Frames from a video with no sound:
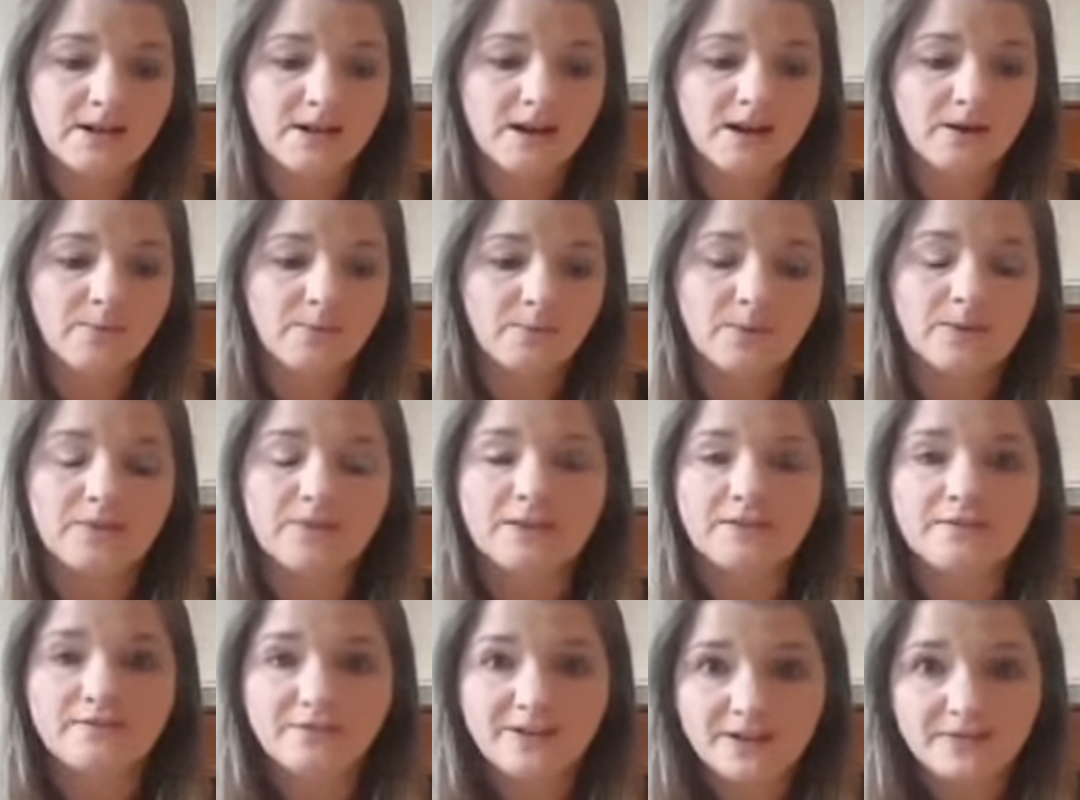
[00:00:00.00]
And when
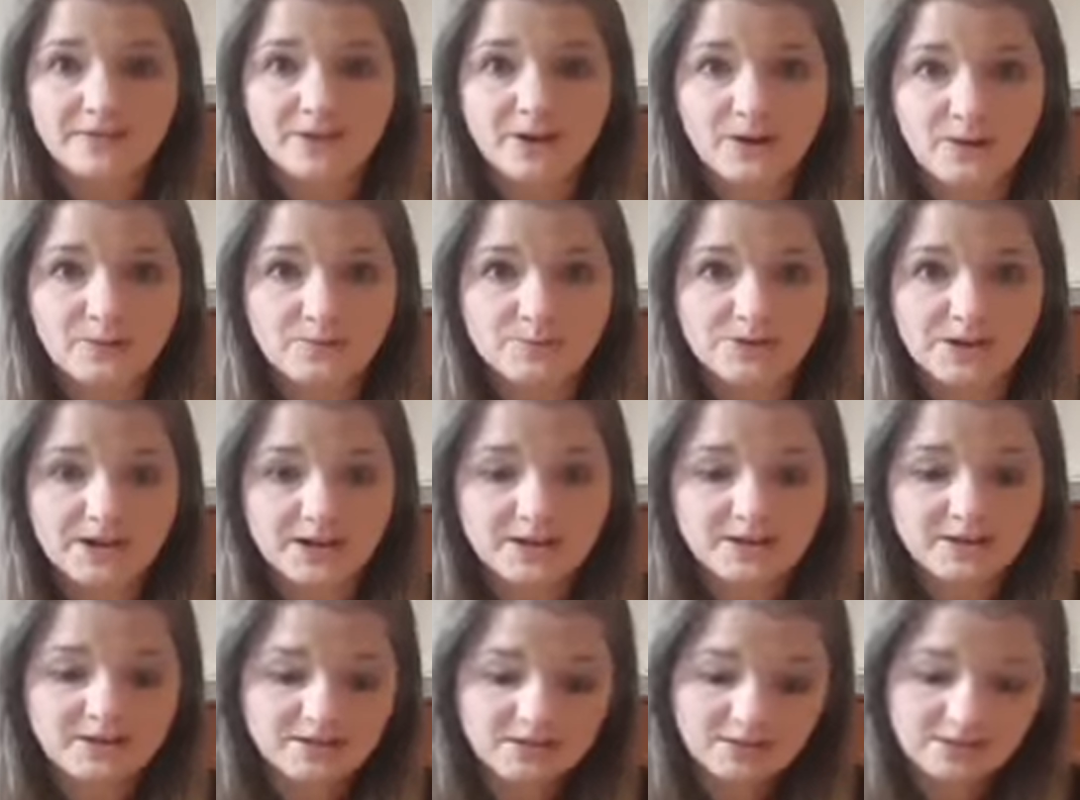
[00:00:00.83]
they've found that
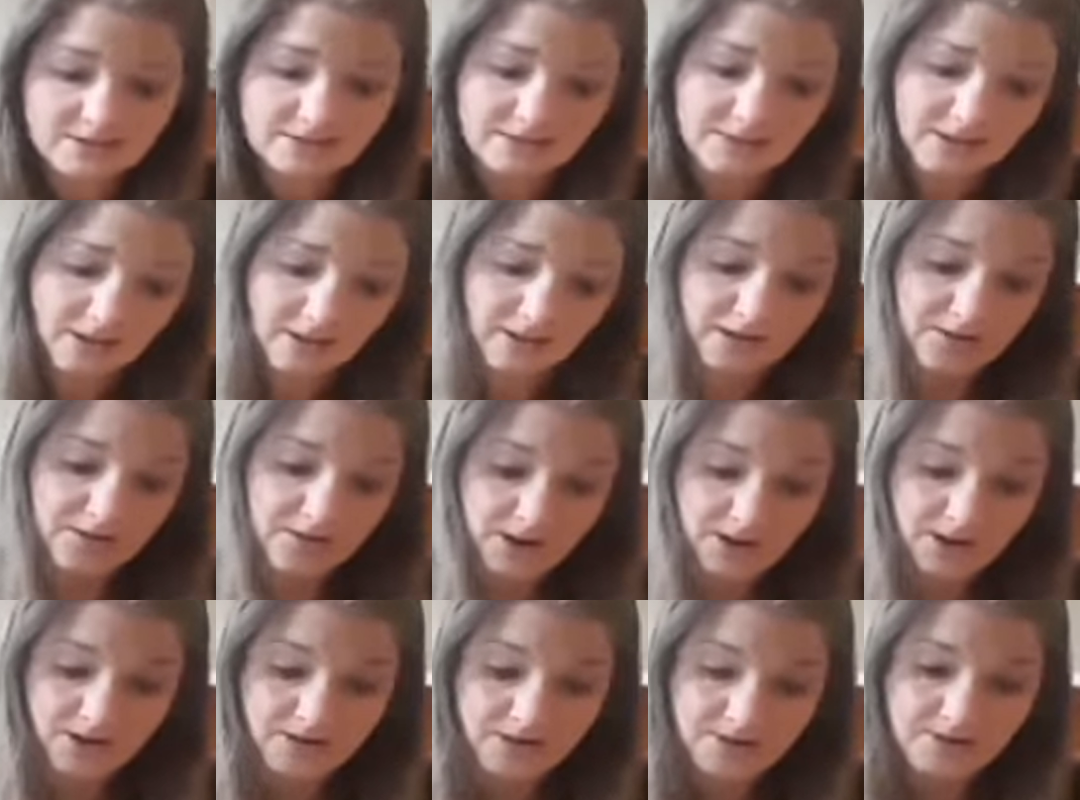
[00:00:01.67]
object, so they're
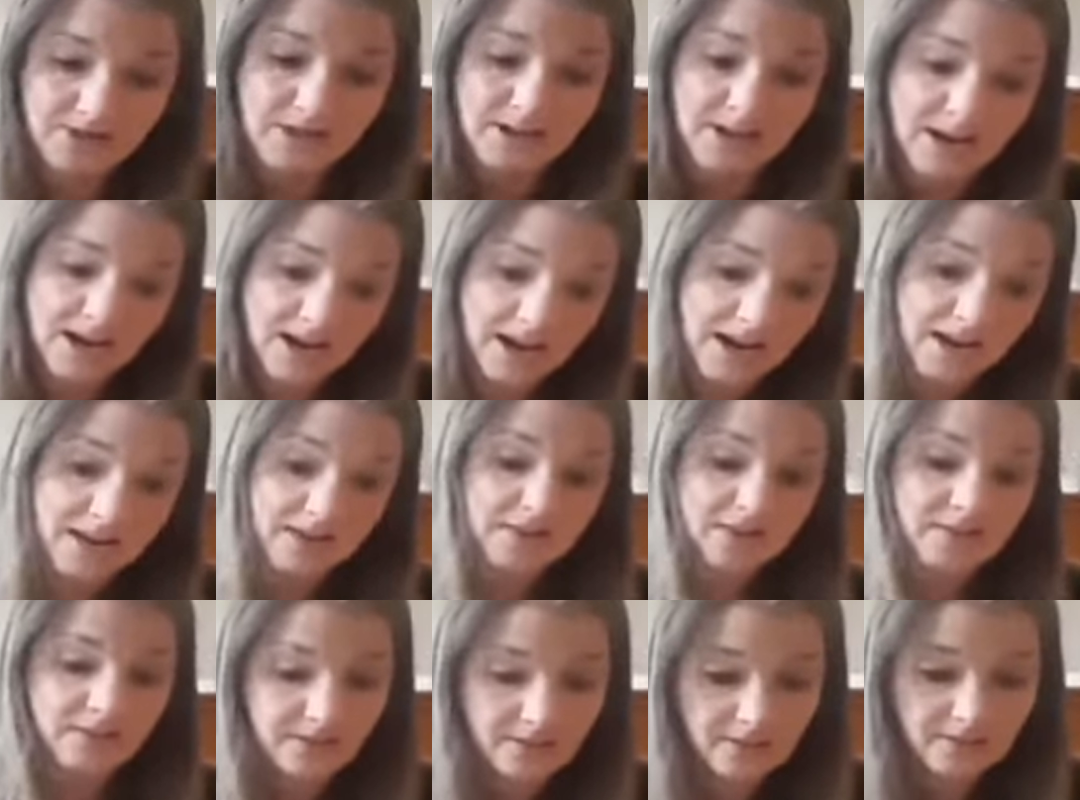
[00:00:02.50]
looking underneath,
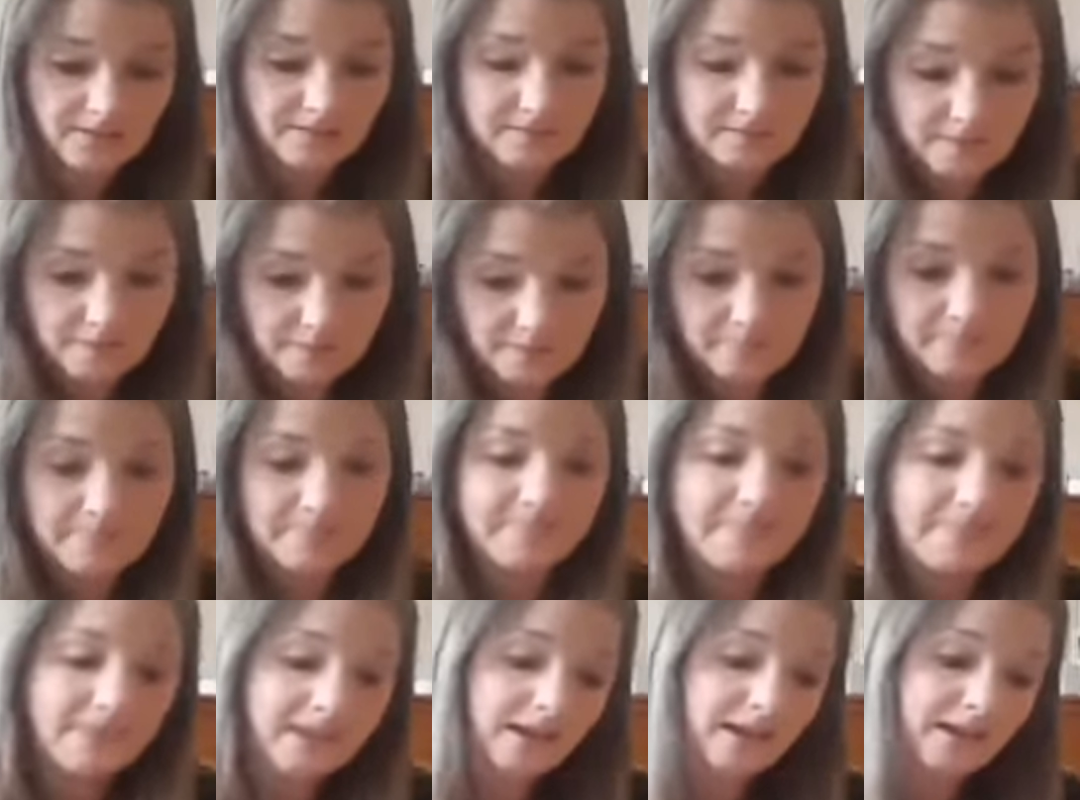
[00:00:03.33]

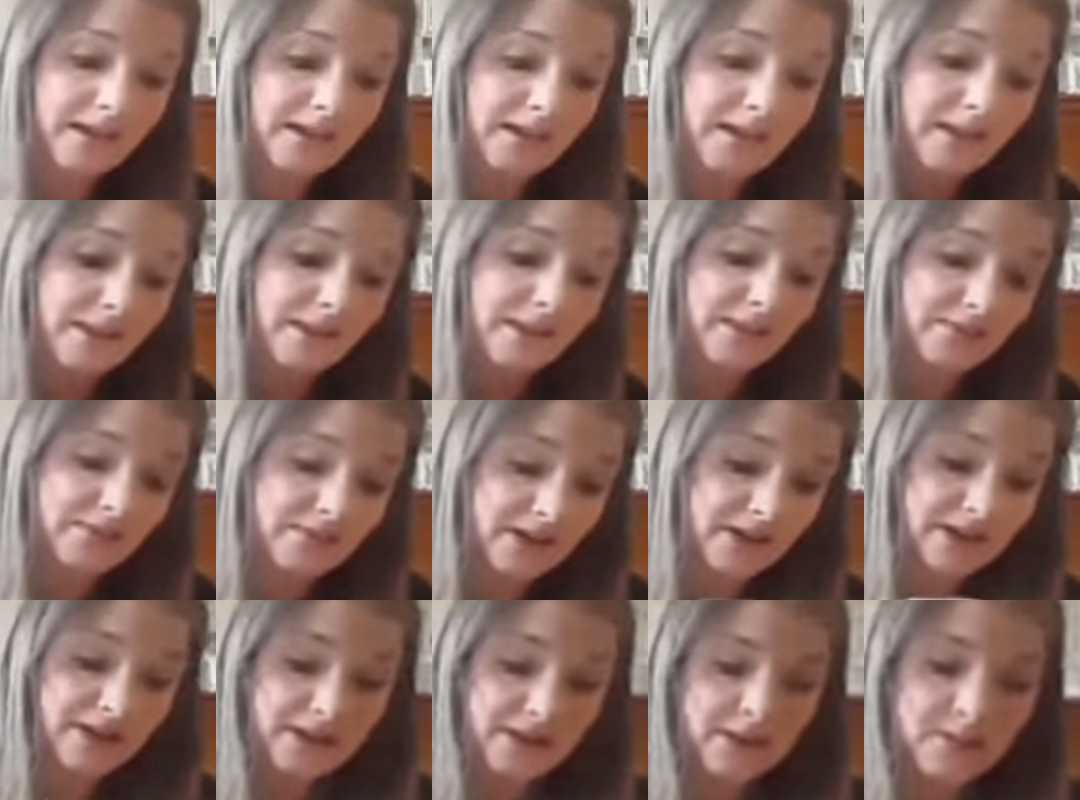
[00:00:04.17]
and then they
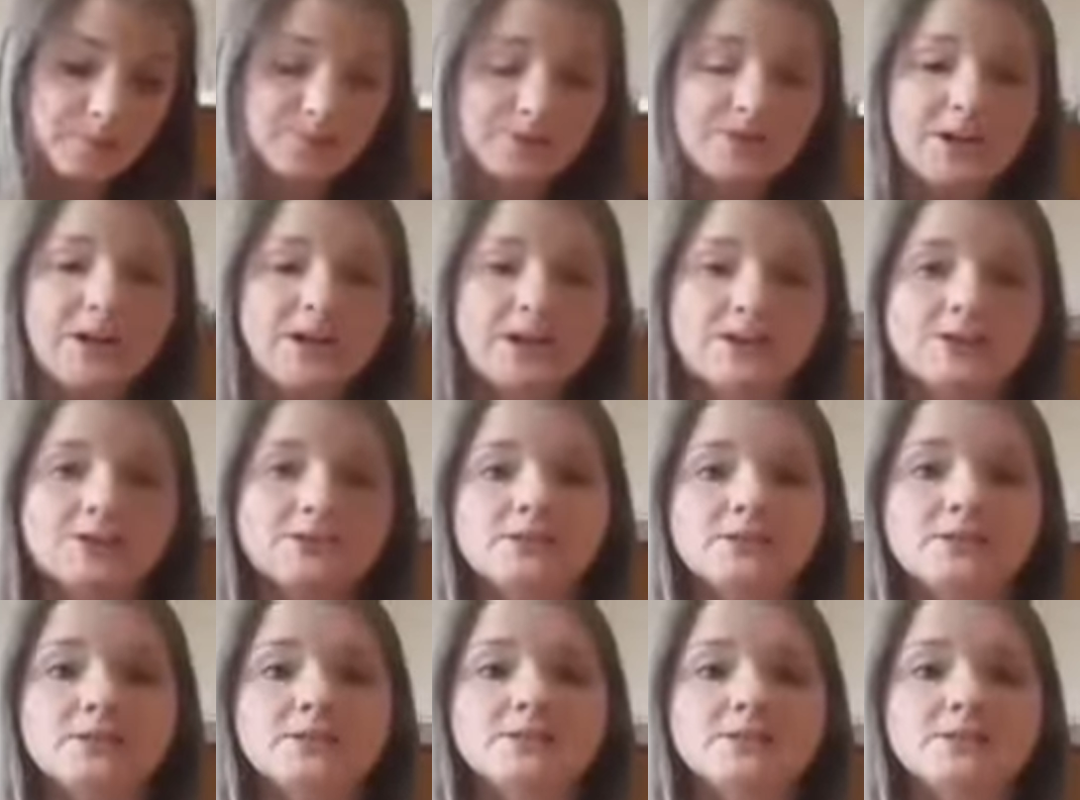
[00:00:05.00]
find the object,